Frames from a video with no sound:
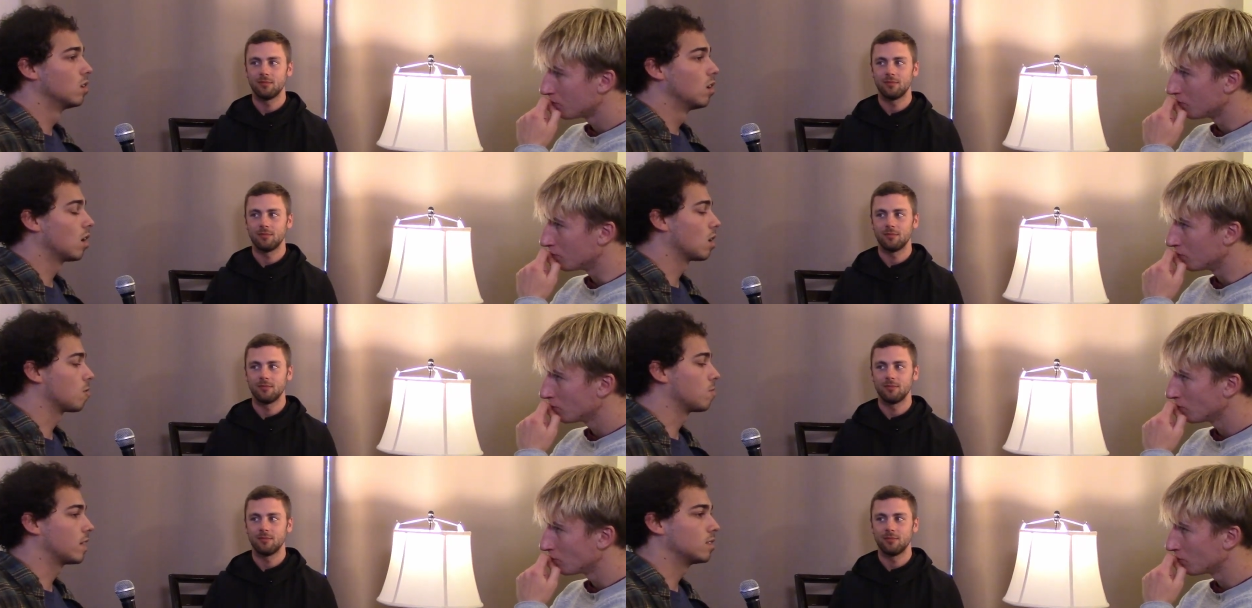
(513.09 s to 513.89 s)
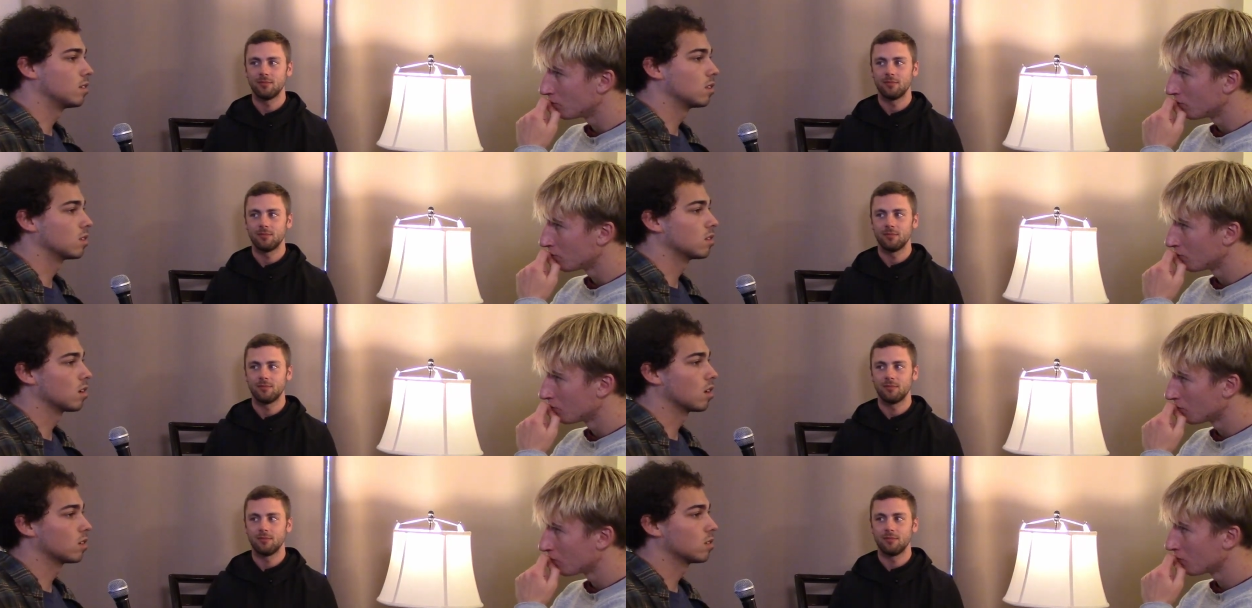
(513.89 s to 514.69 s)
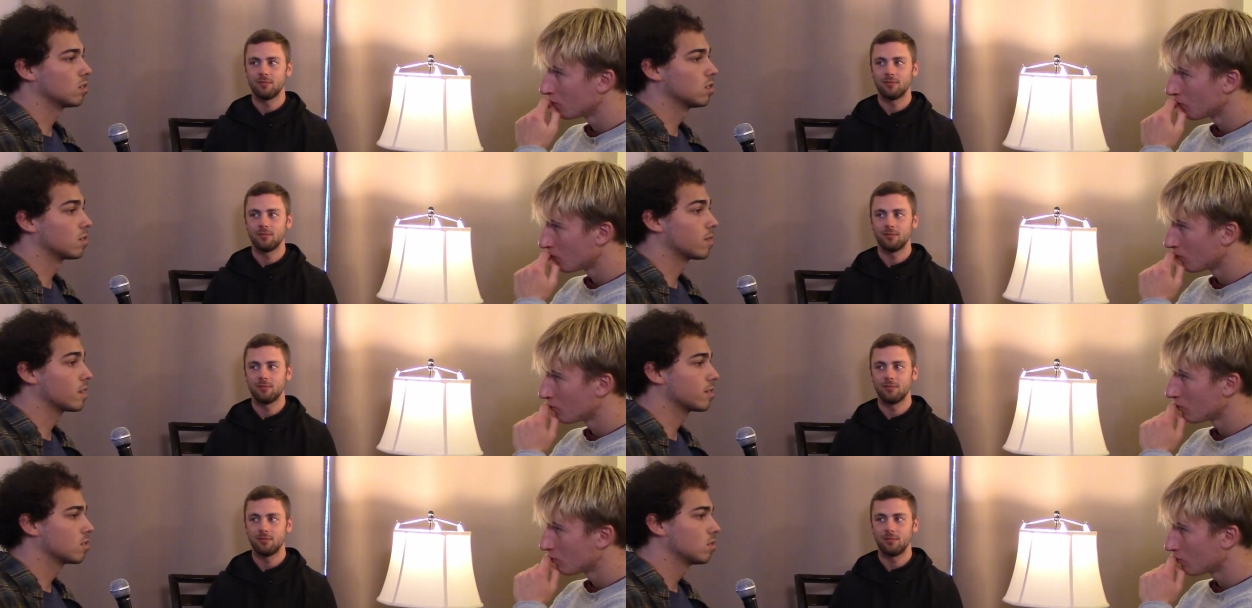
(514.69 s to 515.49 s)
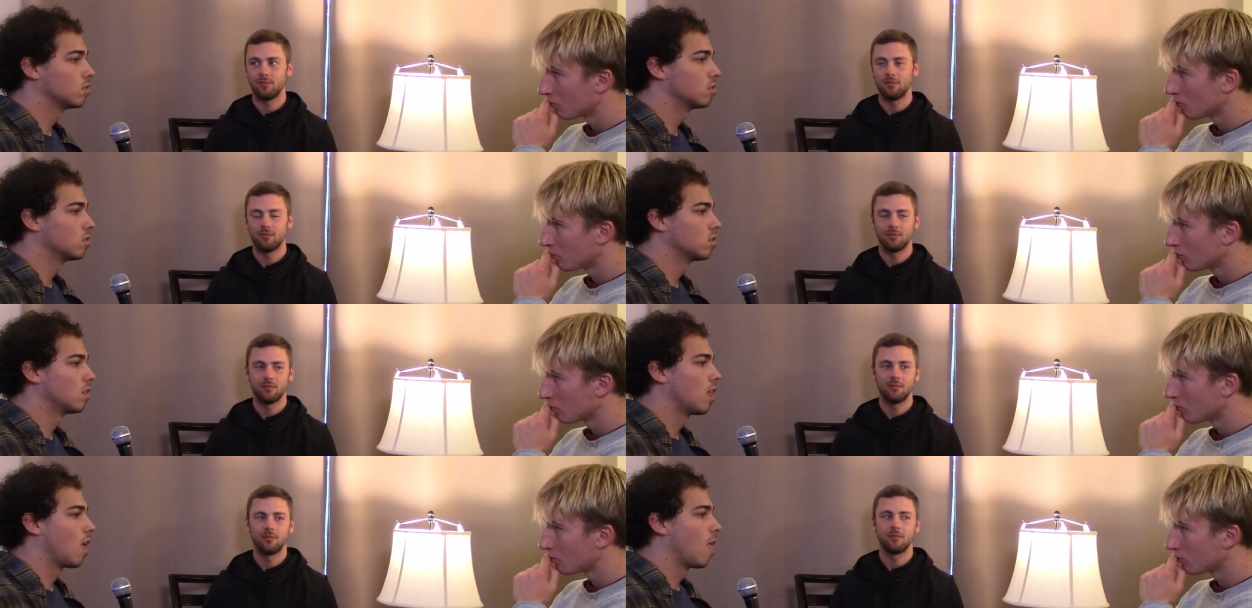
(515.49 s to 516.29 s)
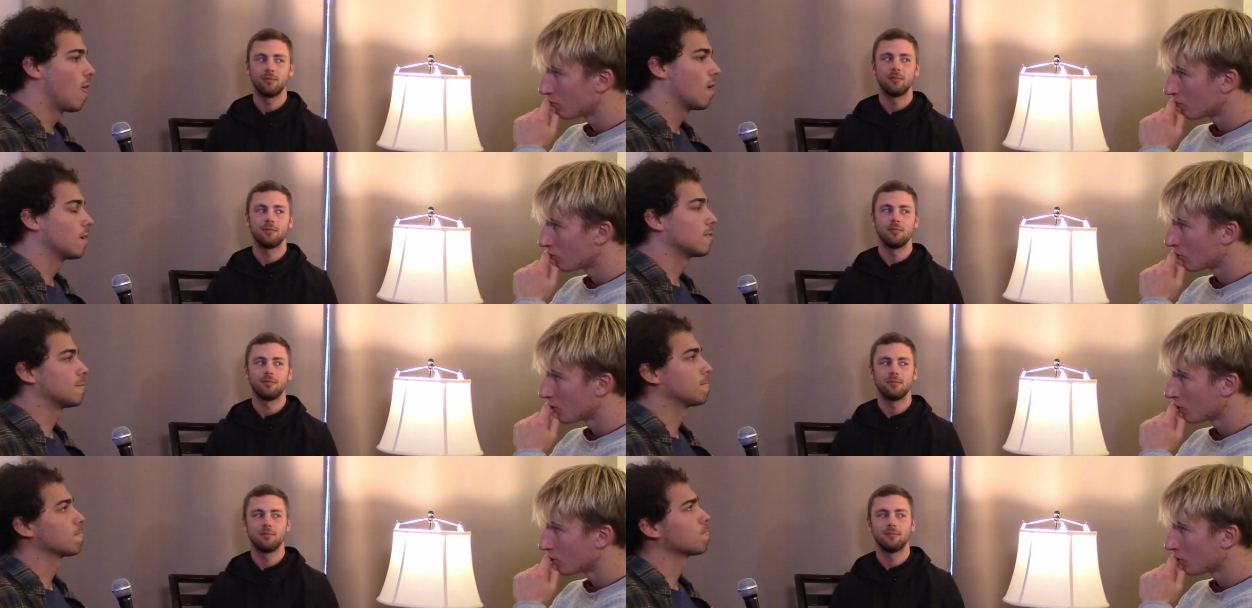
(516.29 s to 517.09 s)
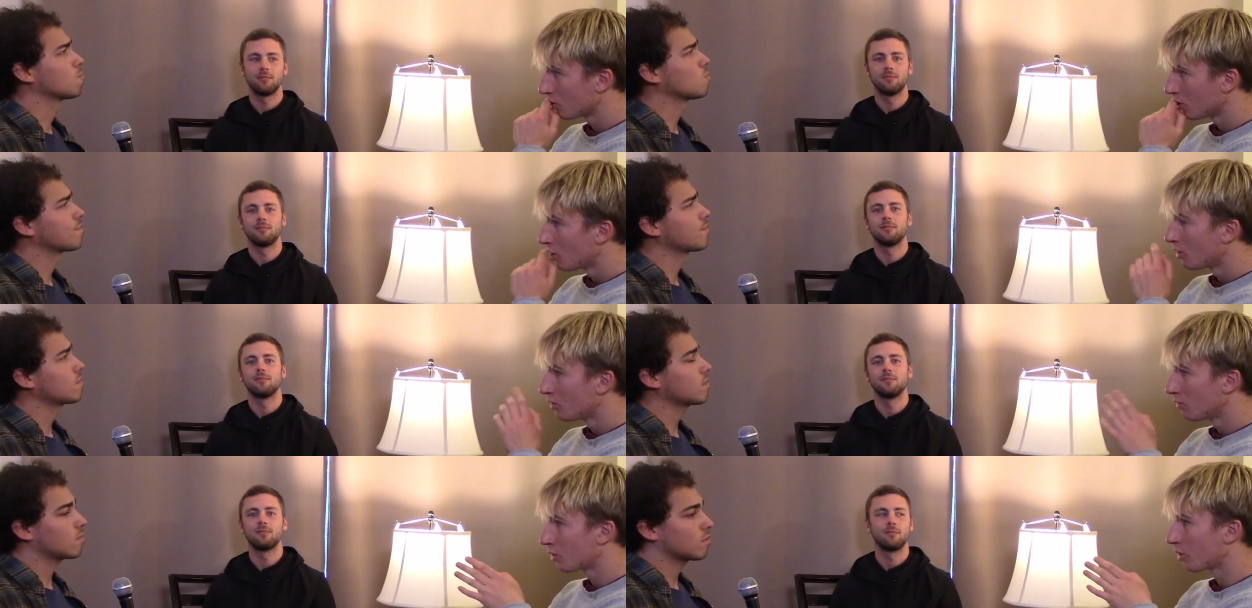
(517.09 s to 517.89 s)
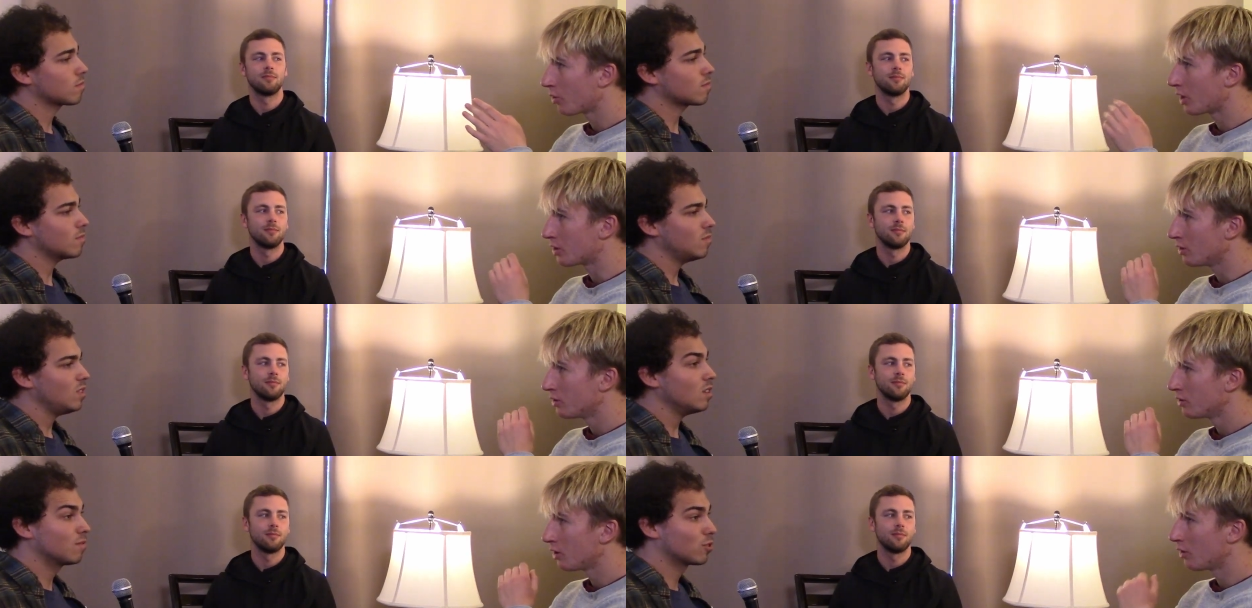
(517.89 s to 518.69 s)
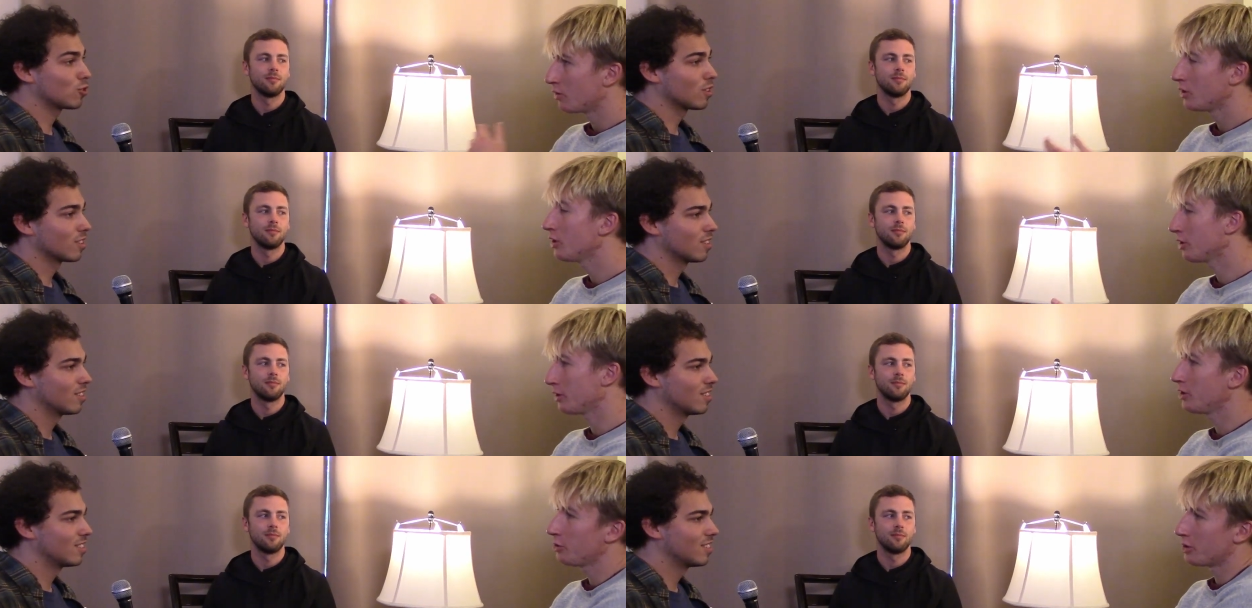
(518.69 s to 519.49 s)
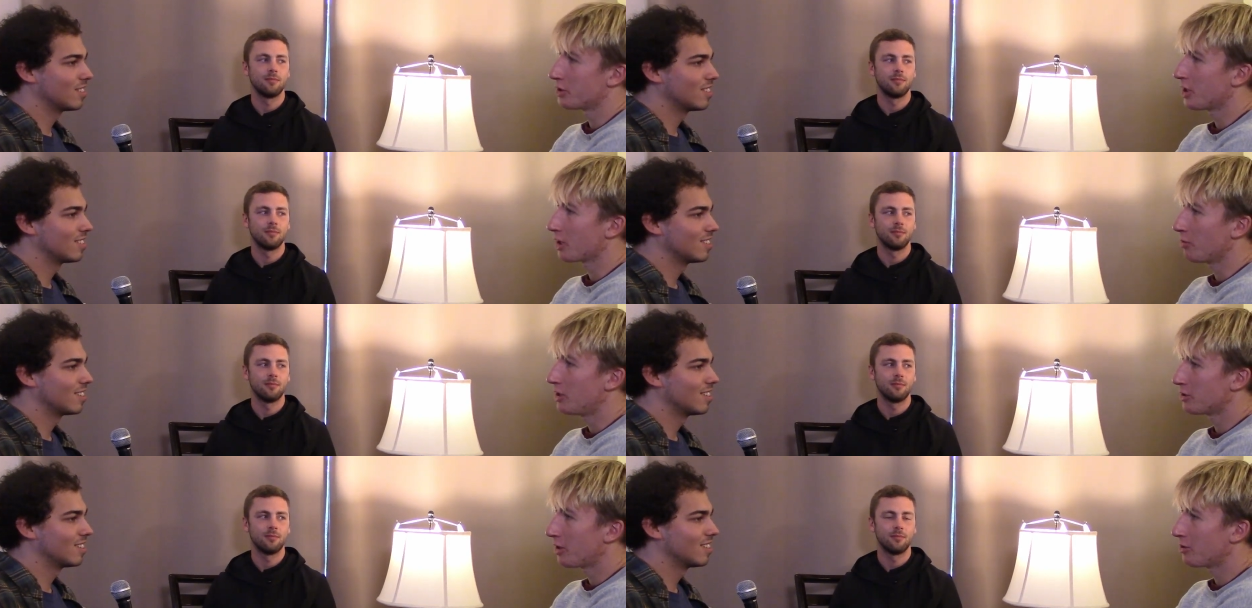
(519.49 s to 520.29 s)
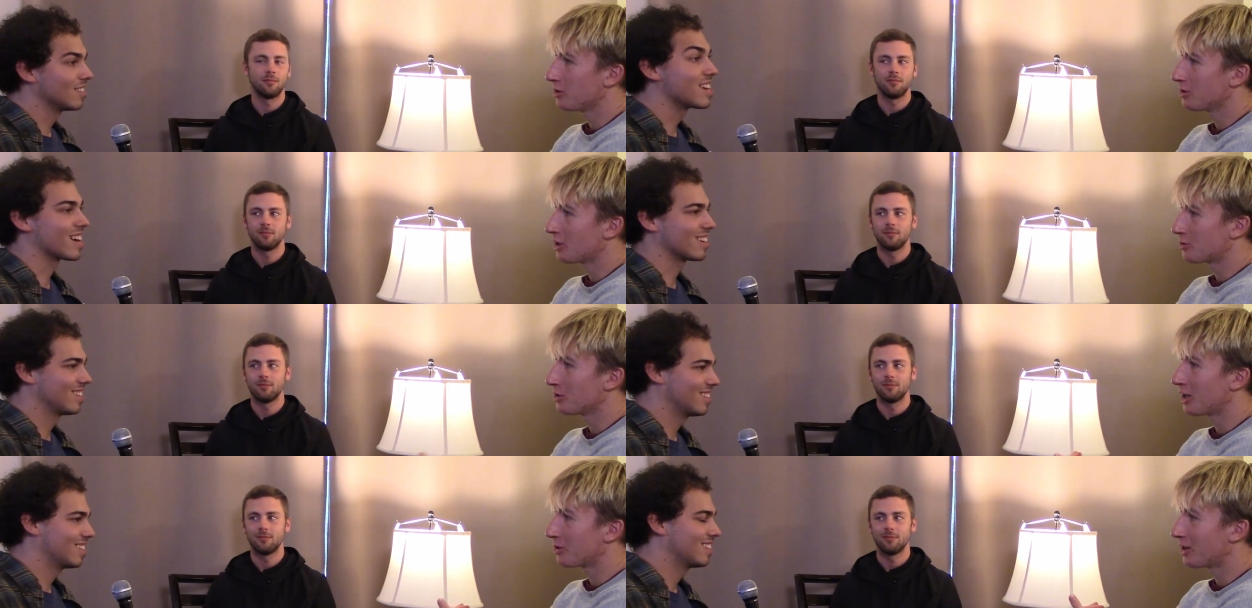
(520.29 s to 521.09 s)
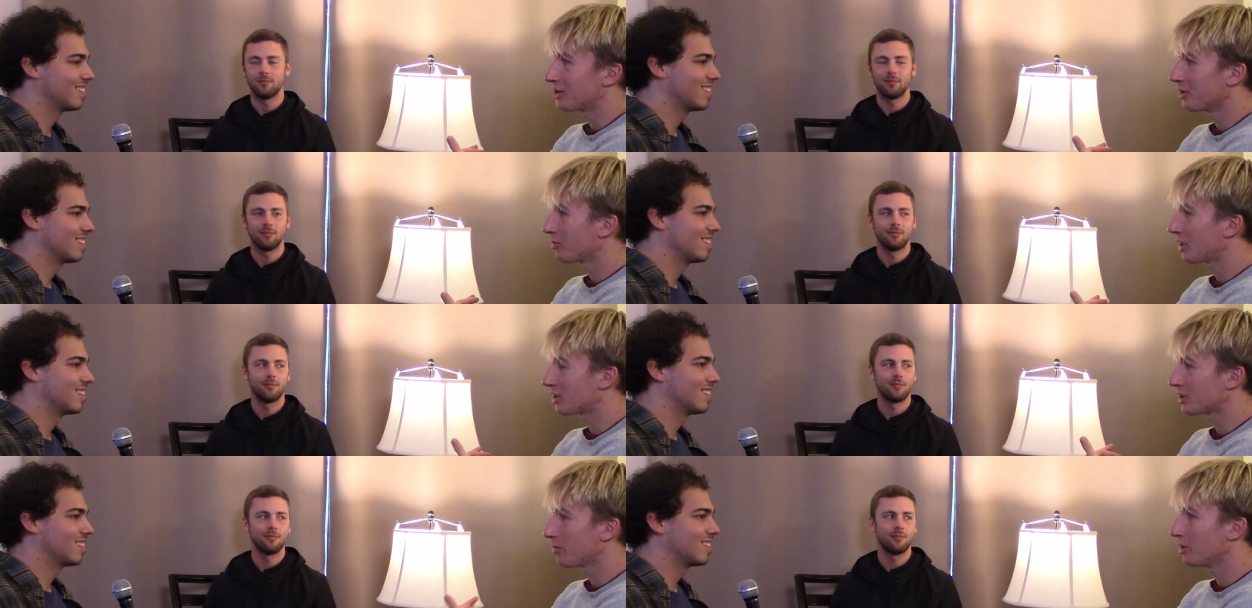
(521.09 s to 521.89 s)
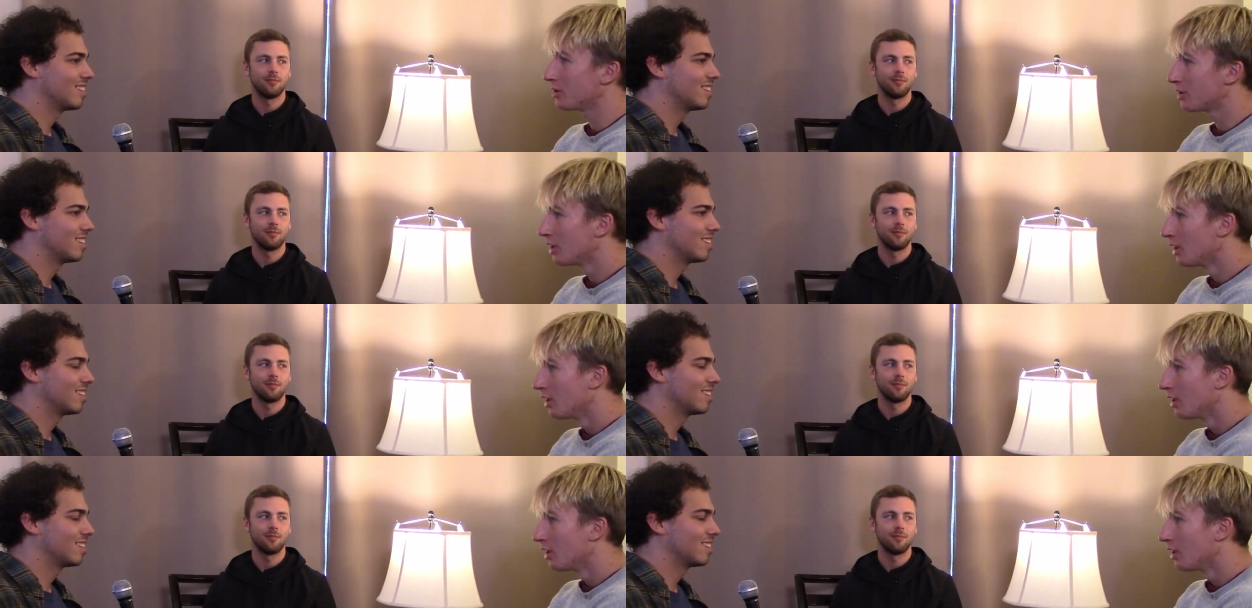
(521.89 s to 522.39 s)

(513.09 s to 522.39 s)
Speaker 1: mm-hmm. um, ideally uh, in their faith. Um,
Speaker 2: Real quick question. So sure. you're you were a psych major, right? You, yeah. So you graduated. So I'm guessing some of these